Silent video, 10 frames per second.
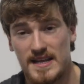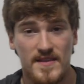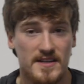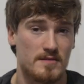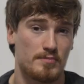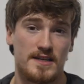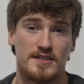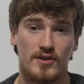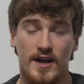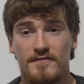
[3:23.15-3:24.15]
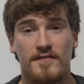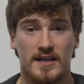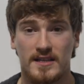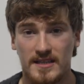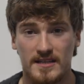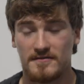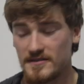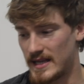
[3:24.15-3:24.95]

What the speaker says: and that's the place you gotta fucking live.